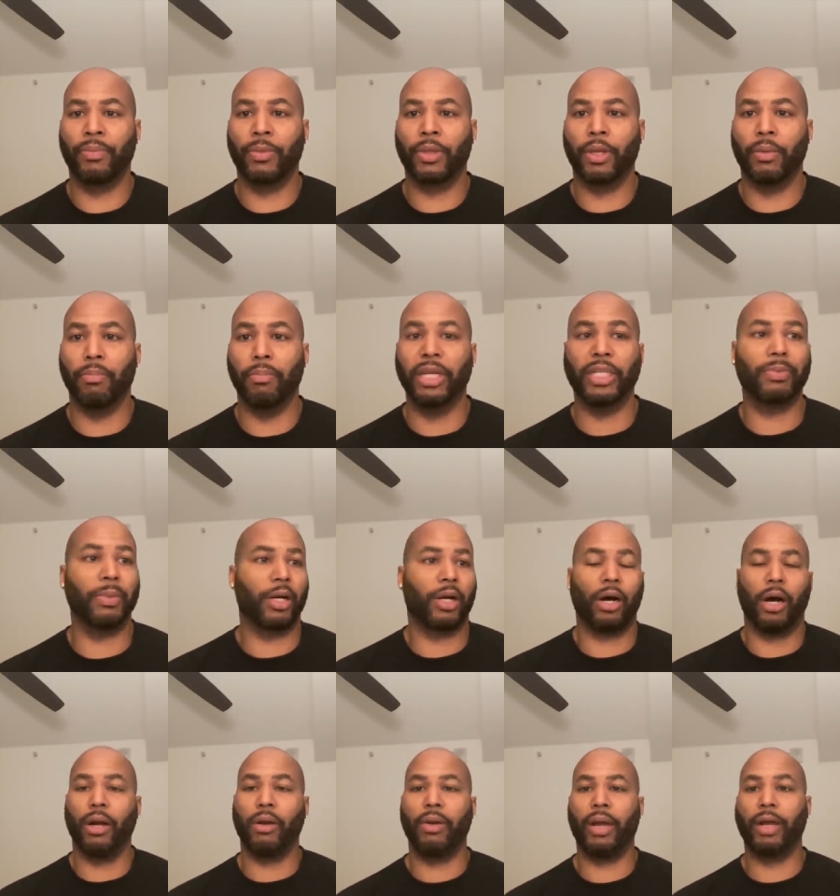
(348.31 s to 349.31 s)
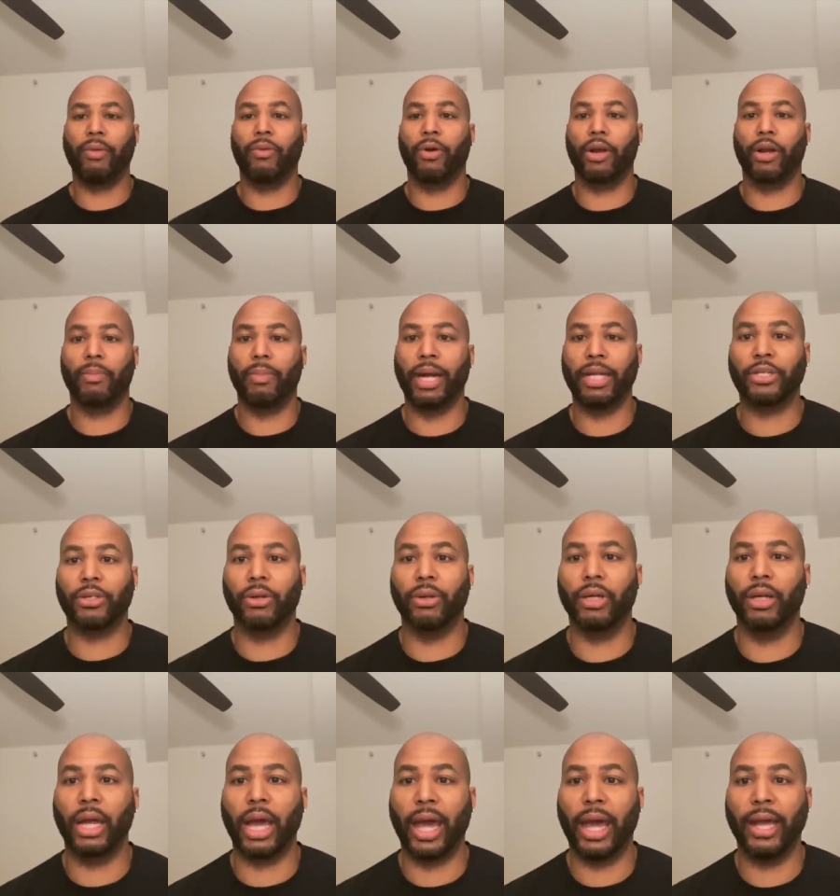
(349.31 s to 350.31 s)
Mitch McConnell ain't worried about your
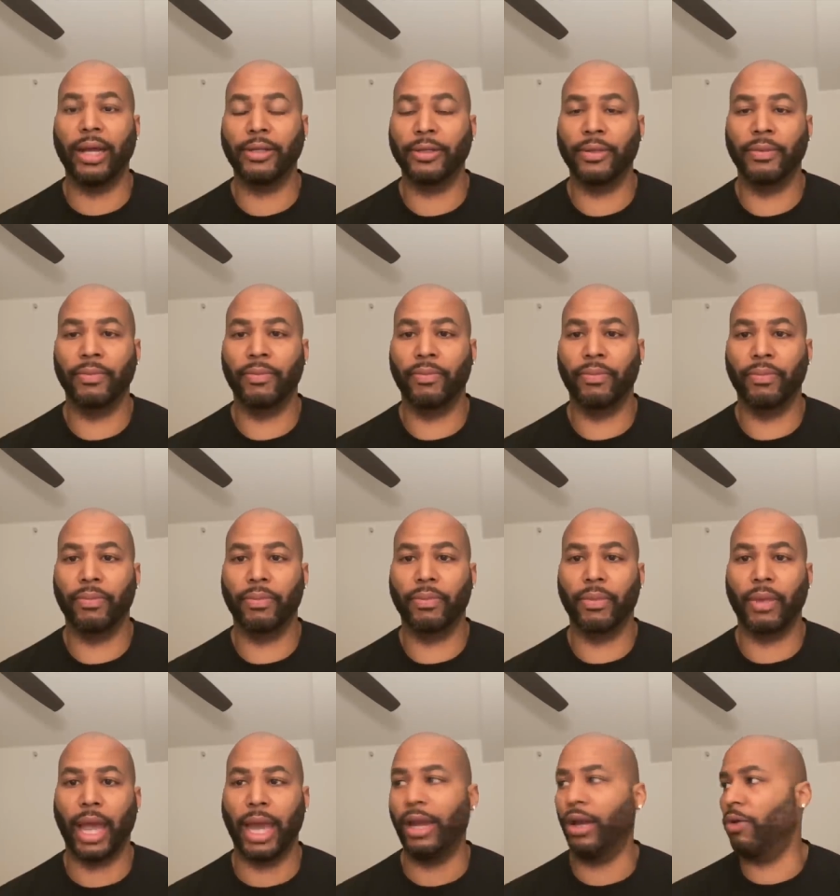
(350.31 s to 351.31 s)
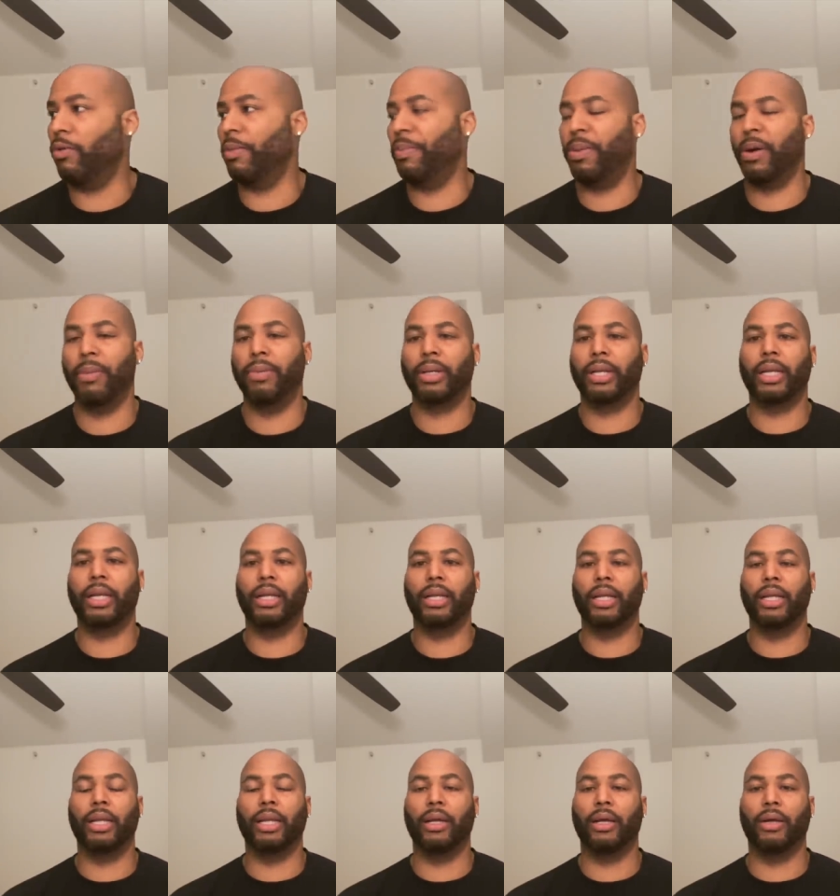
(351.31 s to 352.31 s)
little ass. Ain't no Republican
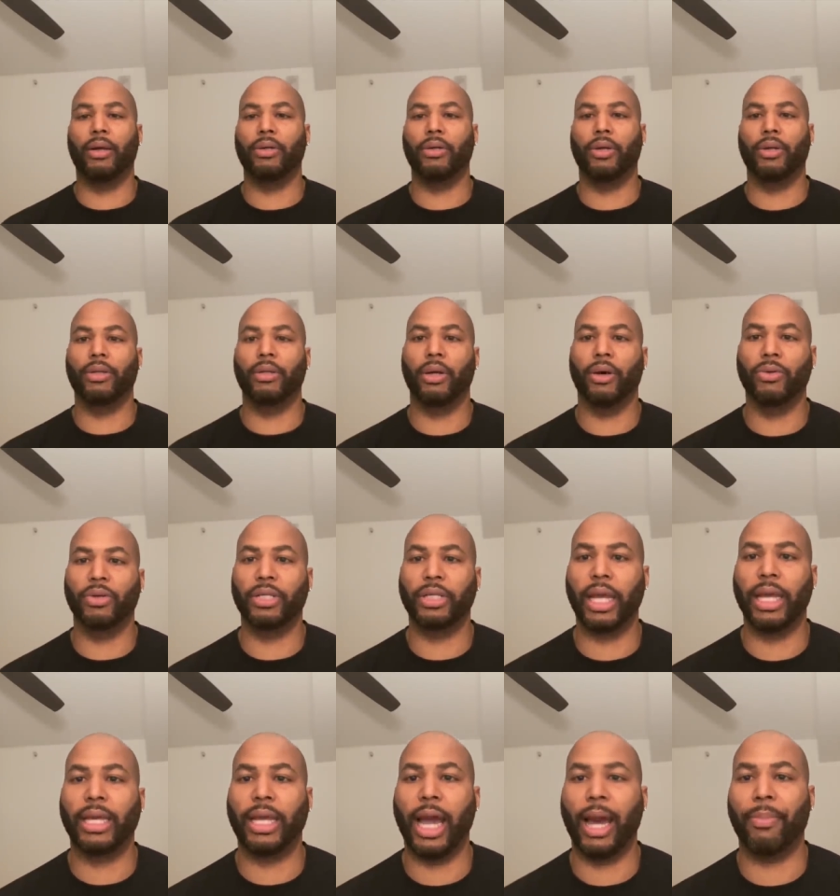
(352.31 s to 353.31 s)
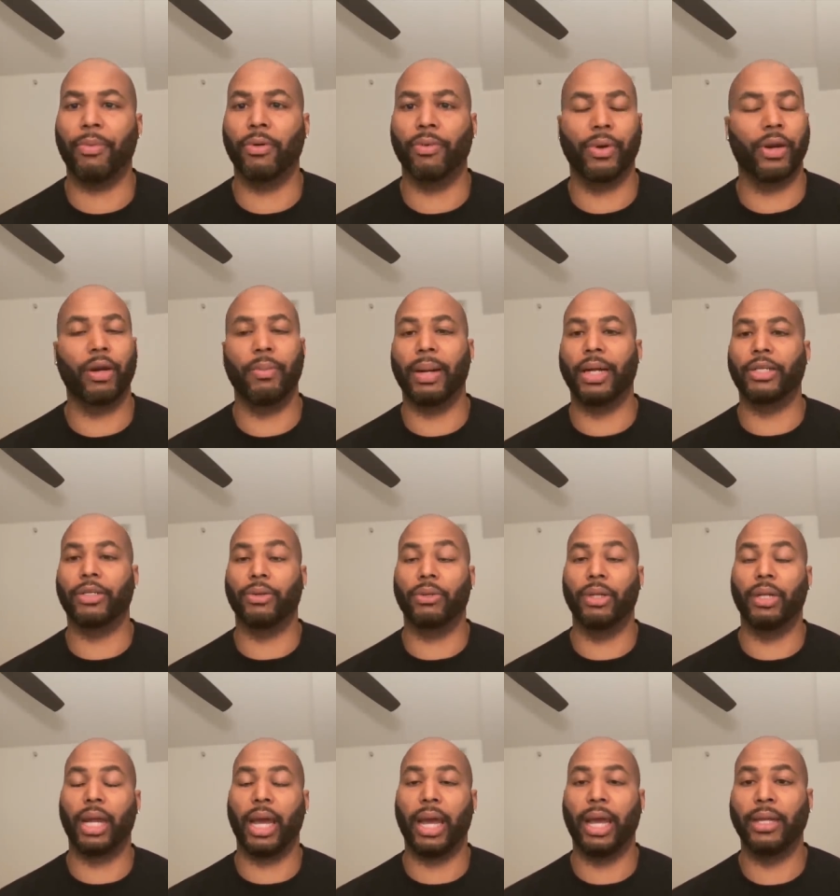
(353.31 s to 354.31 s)
uh, on the state capitol worried about your
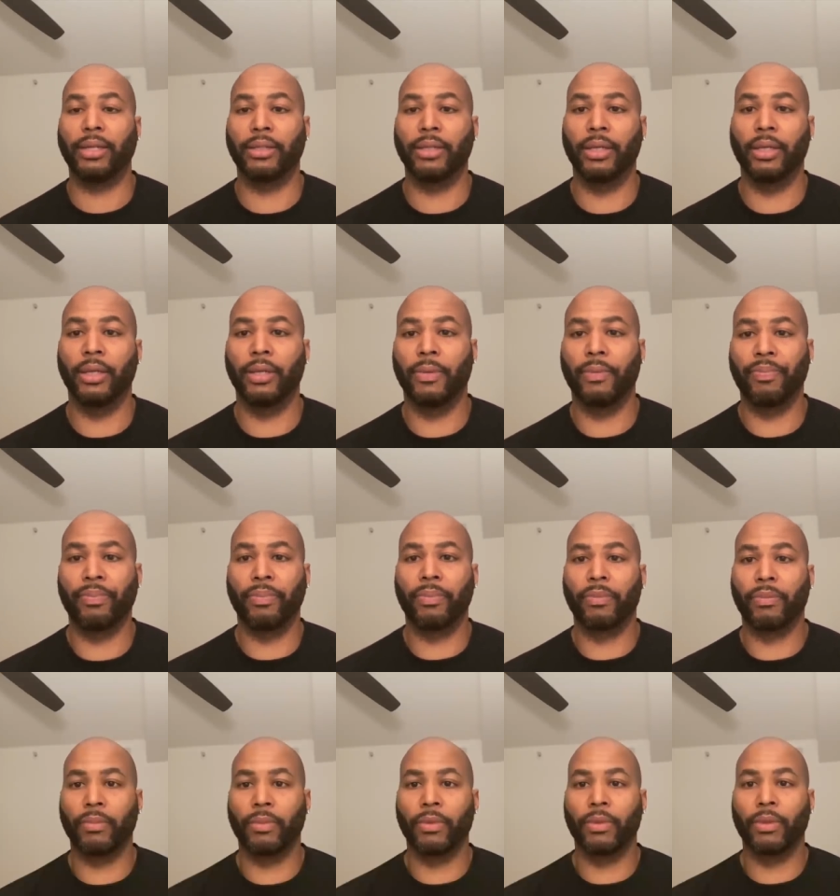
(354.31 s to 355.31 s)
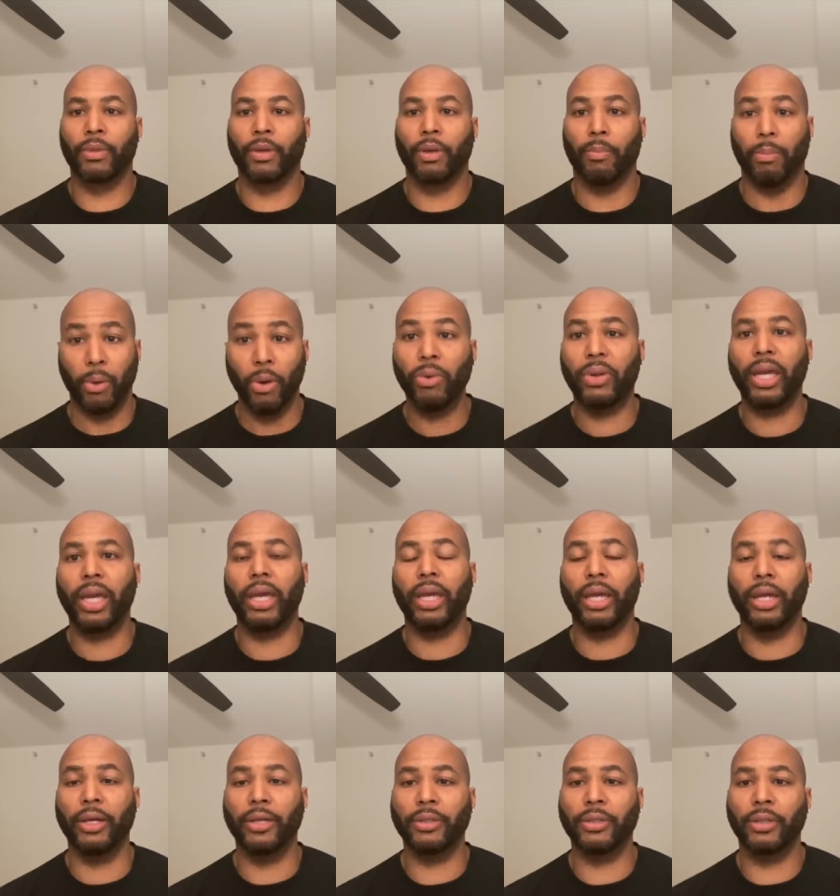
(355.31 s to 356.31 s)
little ass.
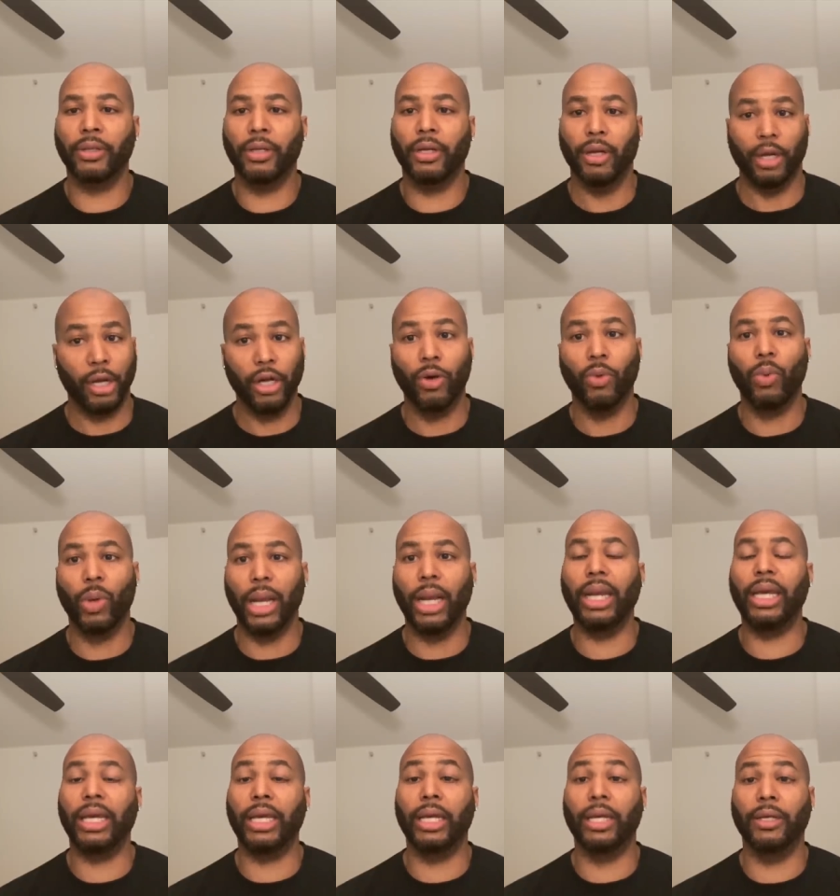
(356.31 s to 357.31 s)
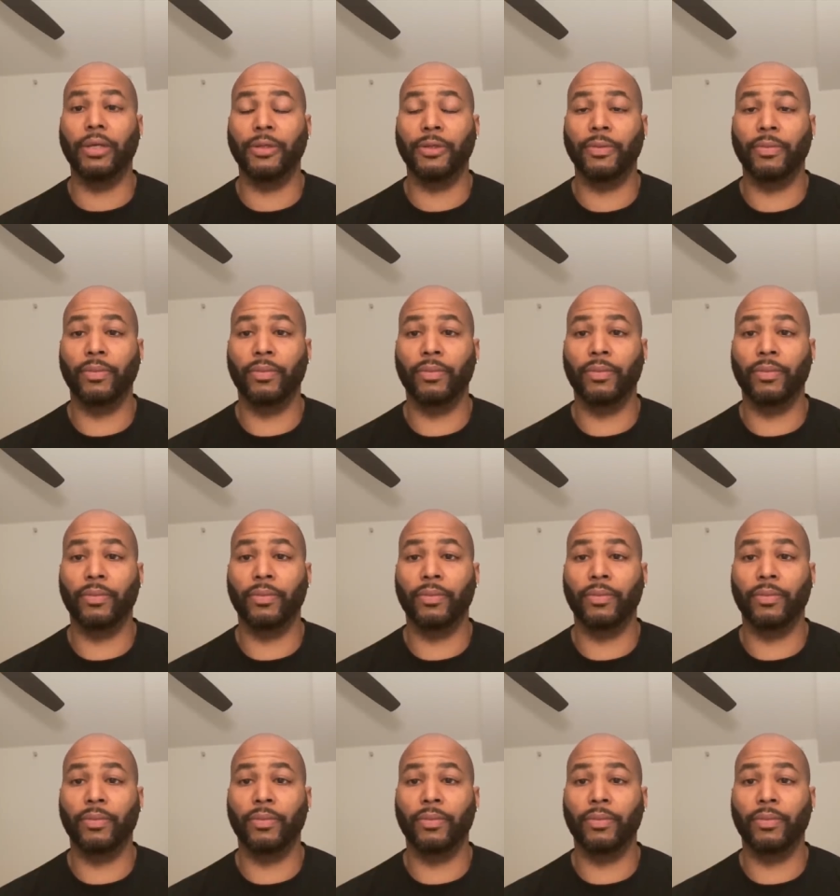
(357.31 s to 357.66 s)
Pookie is. Lil Willie is.